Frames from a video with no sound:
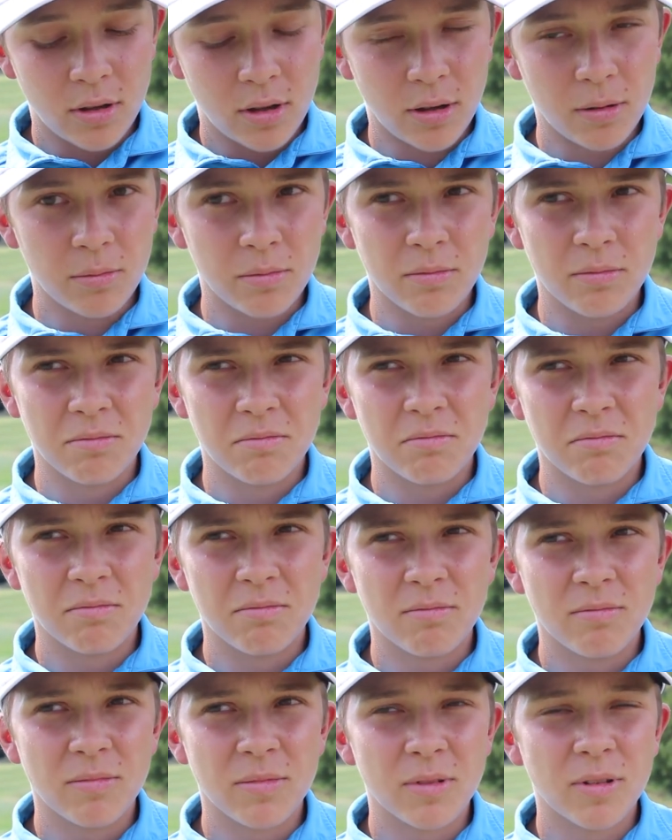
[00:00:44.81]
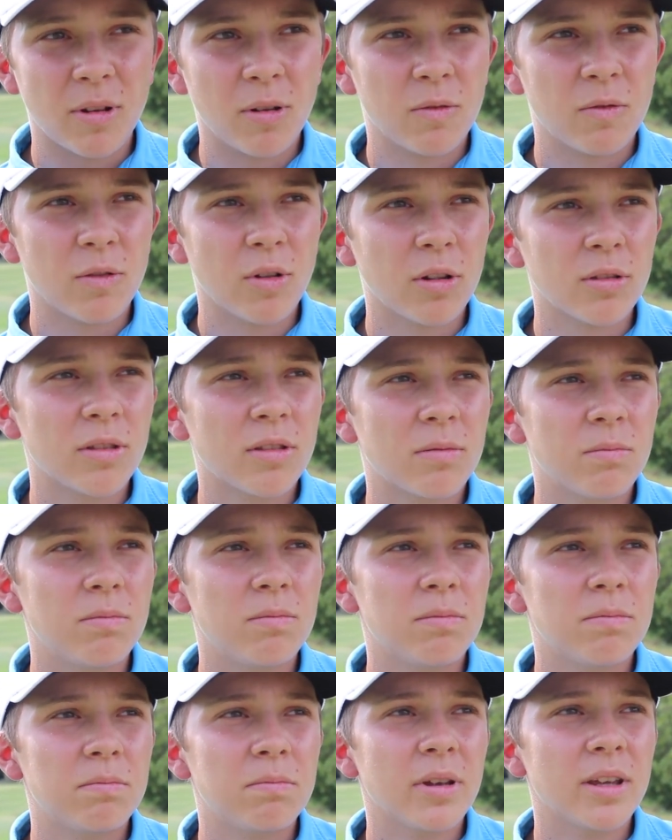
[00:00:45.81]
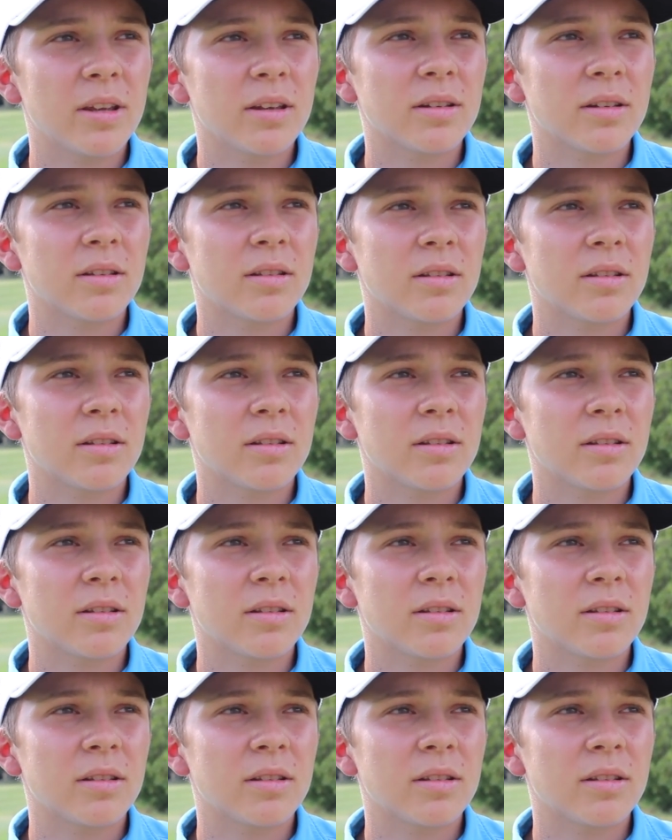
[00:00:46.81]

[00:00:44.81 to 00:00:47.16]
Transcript: um, of not being